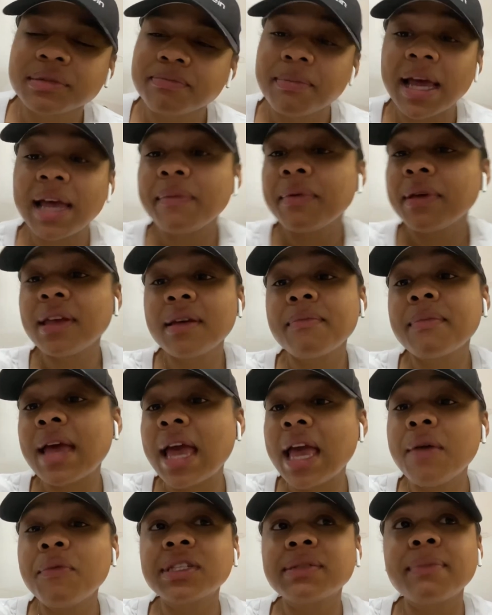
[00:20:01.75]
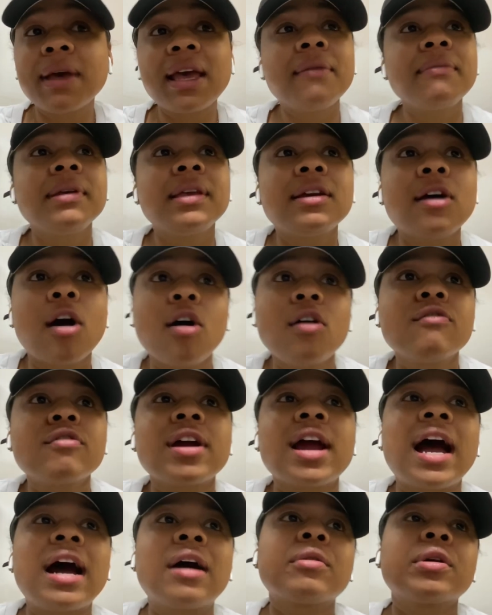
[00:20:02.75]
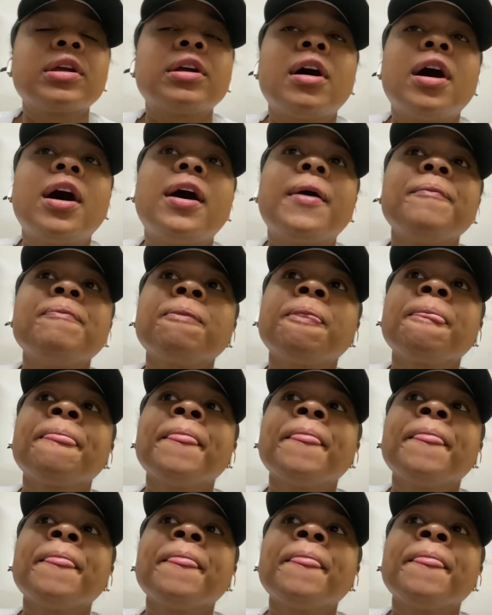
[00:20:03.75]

Maybe, it, it was maybe over an hour, y'all.